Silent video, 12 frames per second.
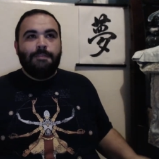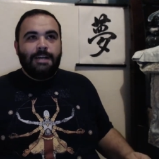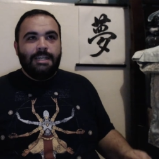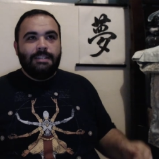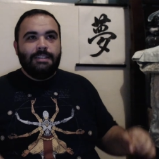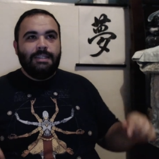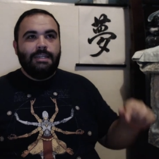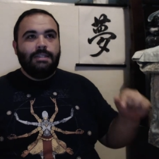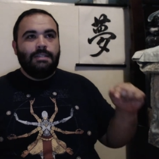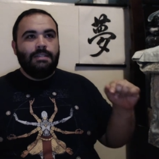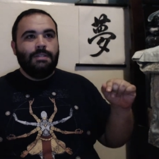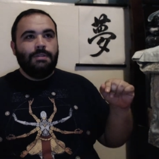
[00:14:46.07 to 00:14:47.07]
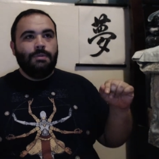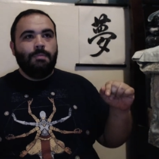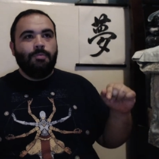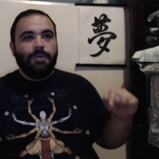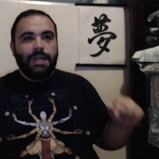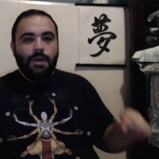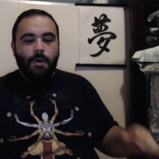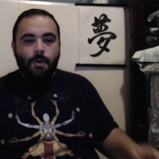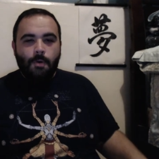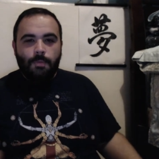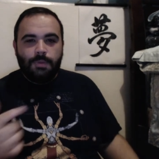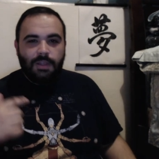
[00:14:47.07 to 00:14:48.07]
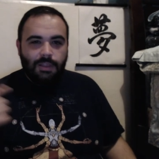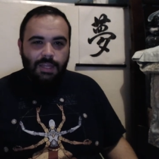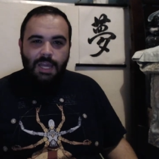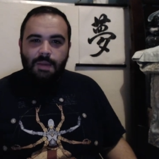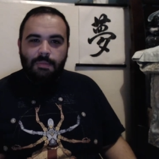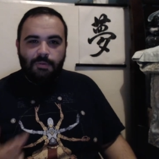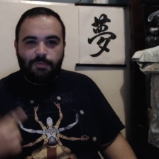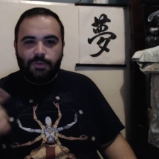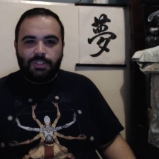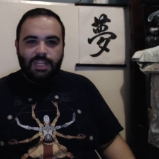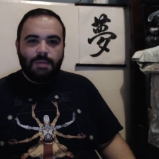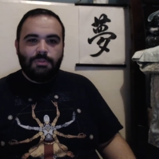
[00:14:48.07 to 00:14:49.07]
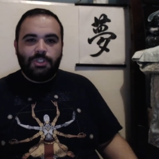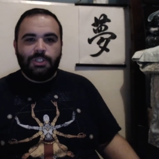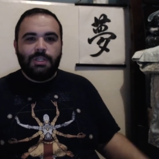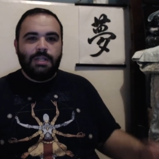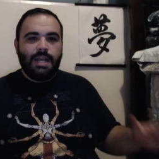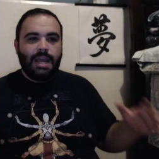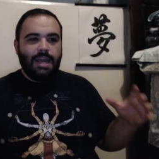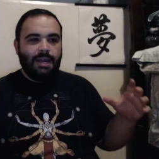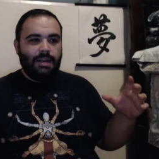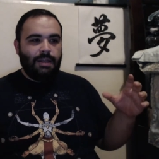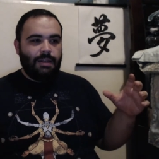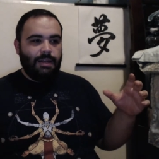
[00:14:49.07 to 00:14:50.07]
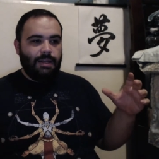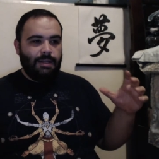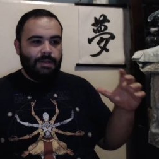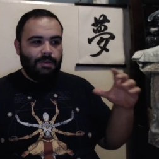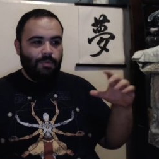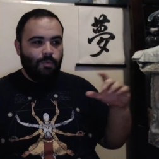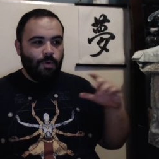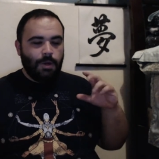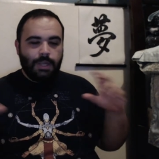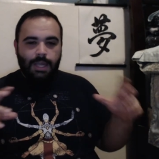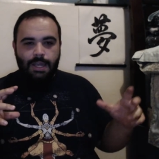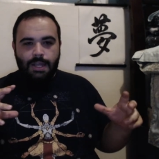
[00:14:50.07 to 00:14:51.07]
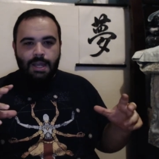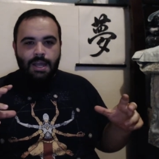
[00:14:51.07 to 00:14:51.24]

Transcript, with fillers: Finally, to bring home the theme of redemption and, and working